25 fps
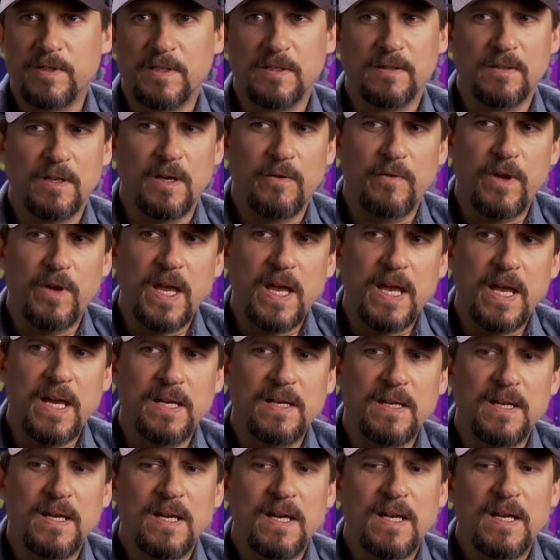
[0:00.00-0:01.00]
Is it
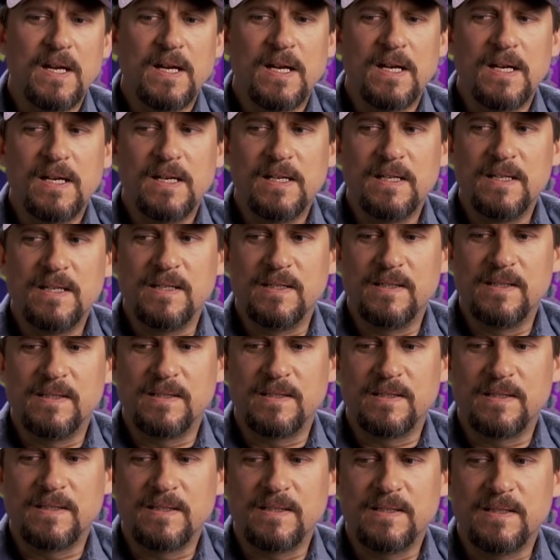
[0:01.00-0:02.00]
love-hate?
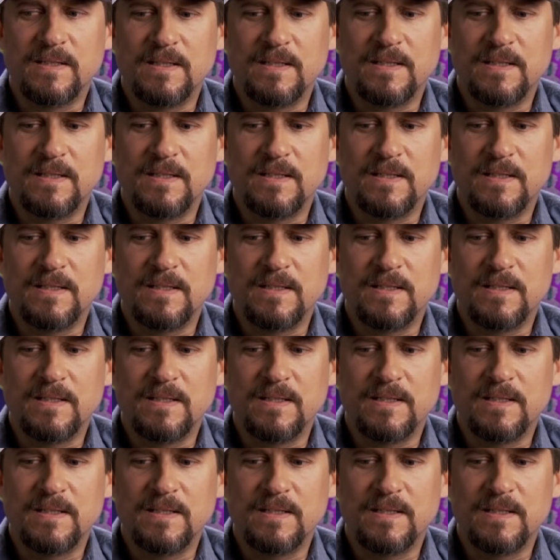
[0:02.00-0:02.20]
Is,